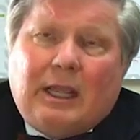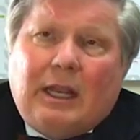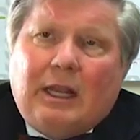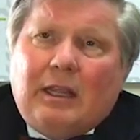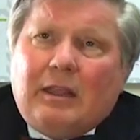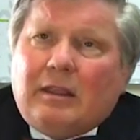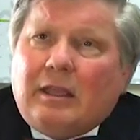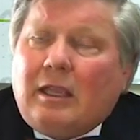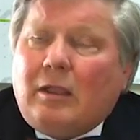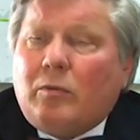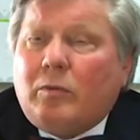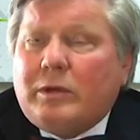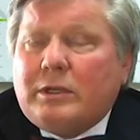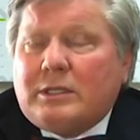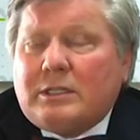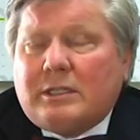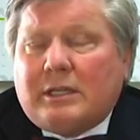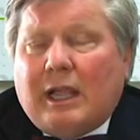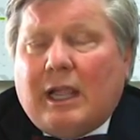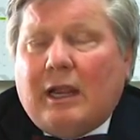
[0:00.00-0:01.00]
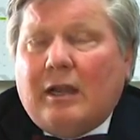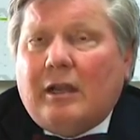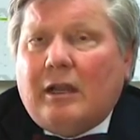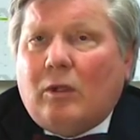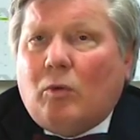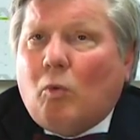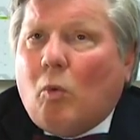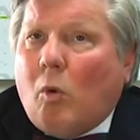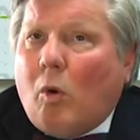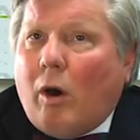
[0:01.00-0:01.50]
Anything with
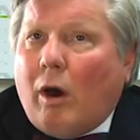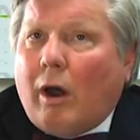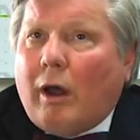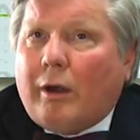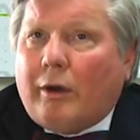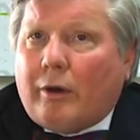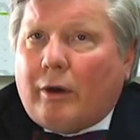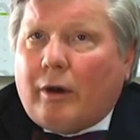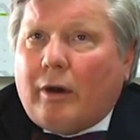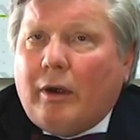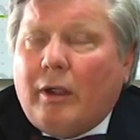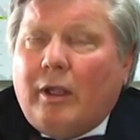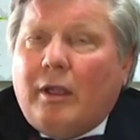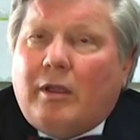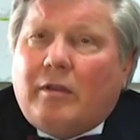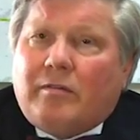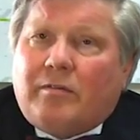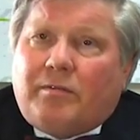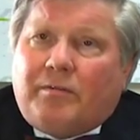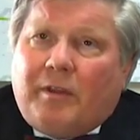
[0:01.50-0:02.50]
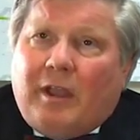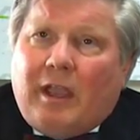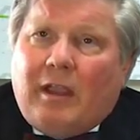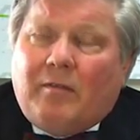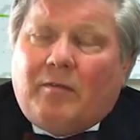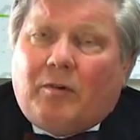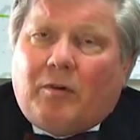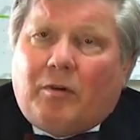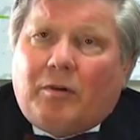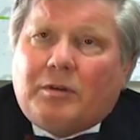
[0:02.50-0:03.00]
standing water
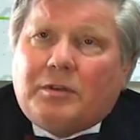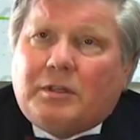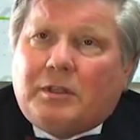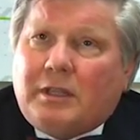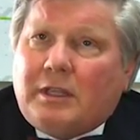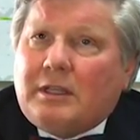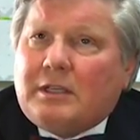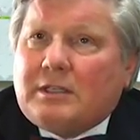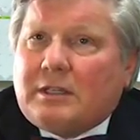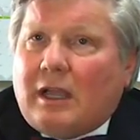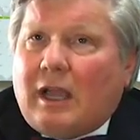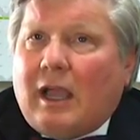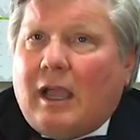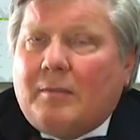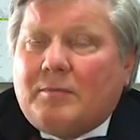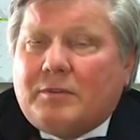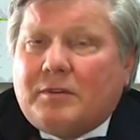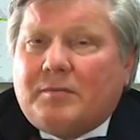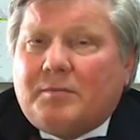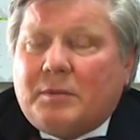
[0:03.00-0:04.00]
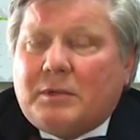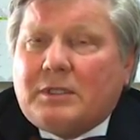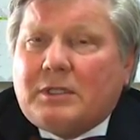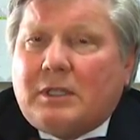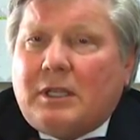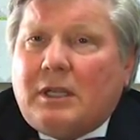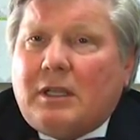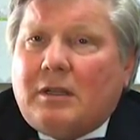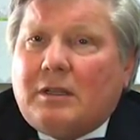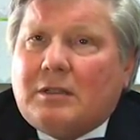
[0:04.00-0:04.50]
favors these types of
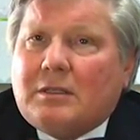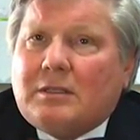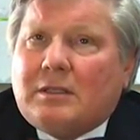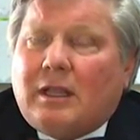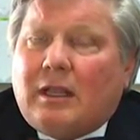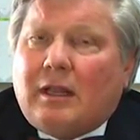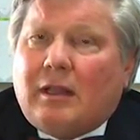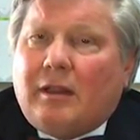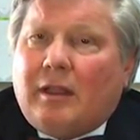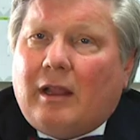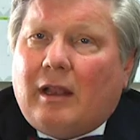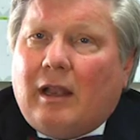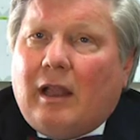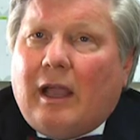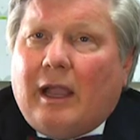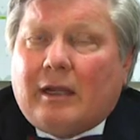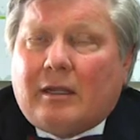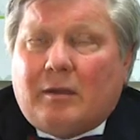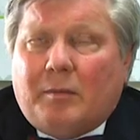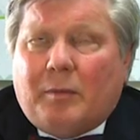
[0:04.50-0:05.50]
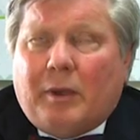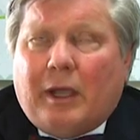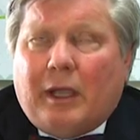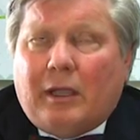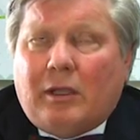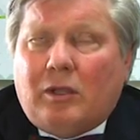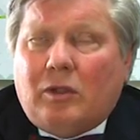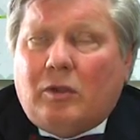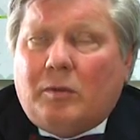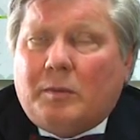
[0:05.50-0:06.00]
mosquitoes that like to
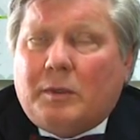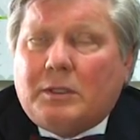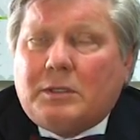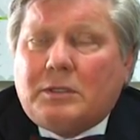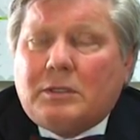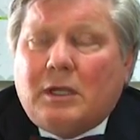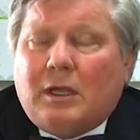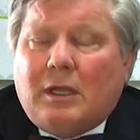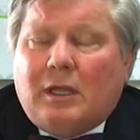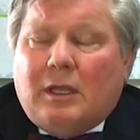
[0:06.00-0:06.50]
bite humans.